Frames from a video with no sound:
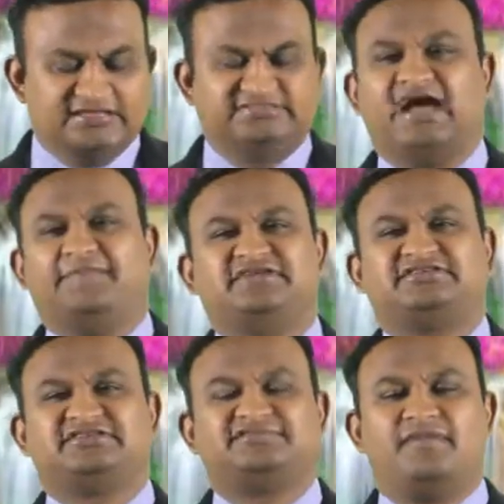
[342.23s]

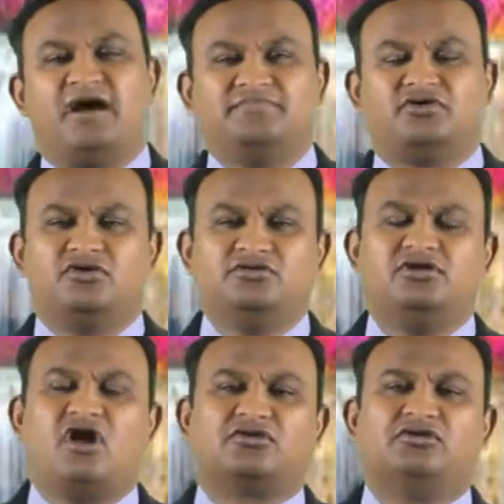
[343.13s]
Jabez's mom
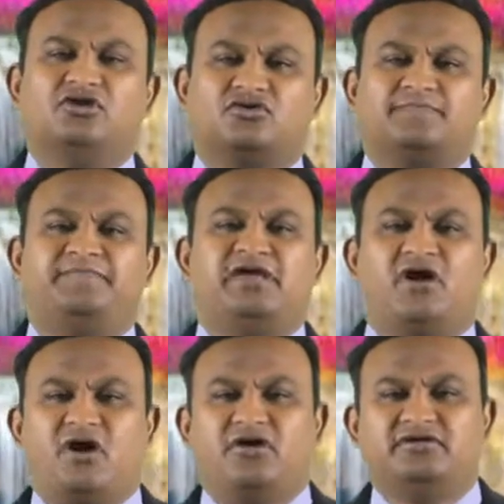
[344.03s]
could not look
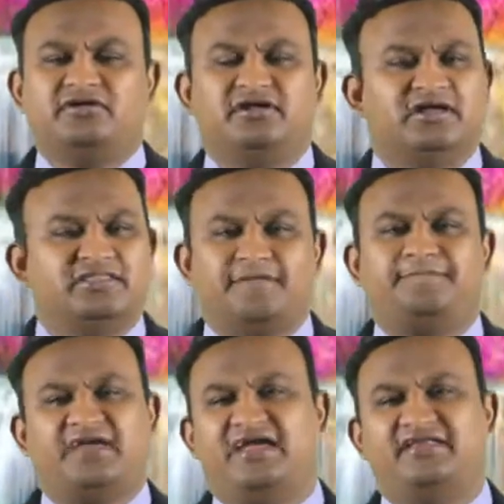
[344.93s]
beyond the
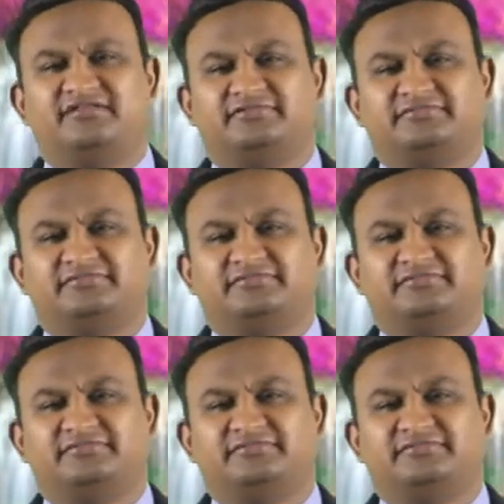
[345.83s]
pain.